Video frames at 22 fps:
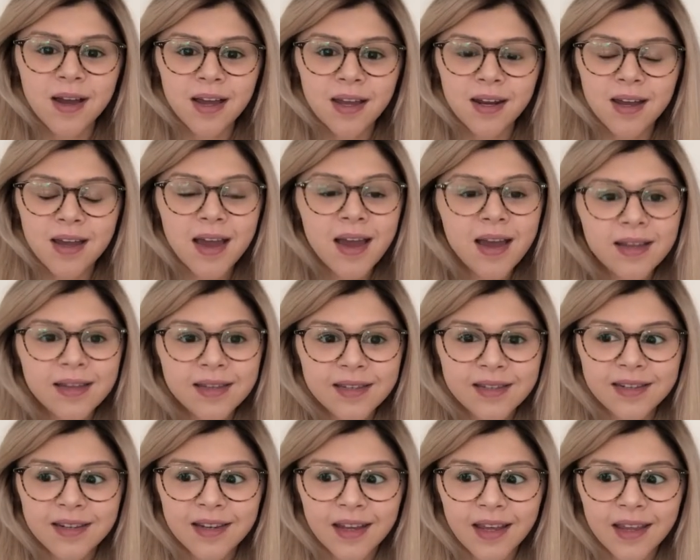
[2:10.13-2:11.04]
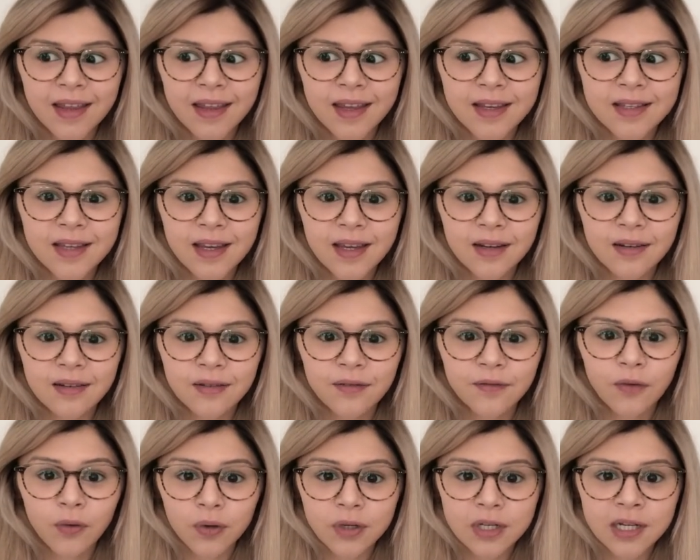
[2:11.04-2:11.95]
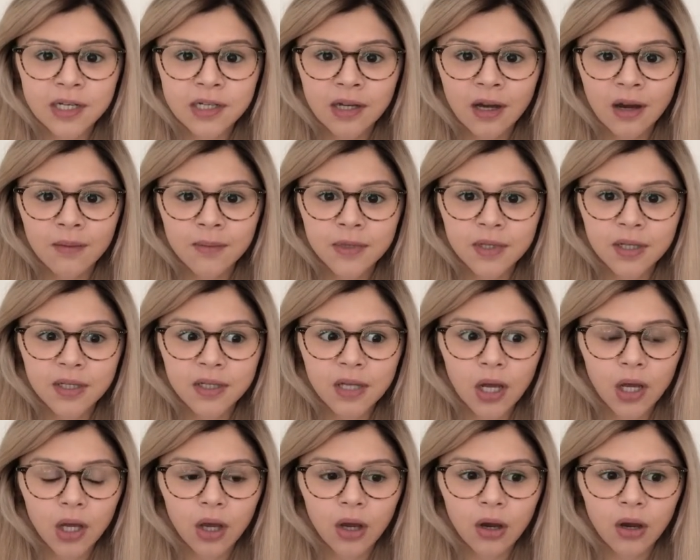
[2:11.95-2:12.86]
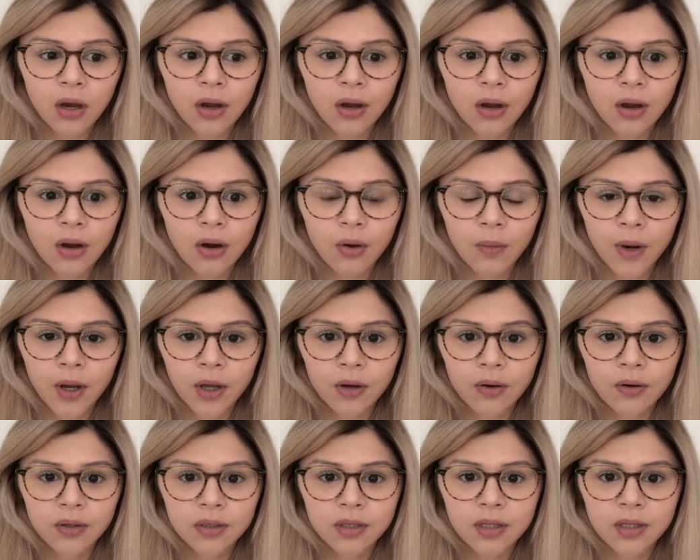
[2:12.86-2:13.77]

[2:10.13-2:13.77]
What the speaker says: and I asked and they said 14 times. I was like, oh my God.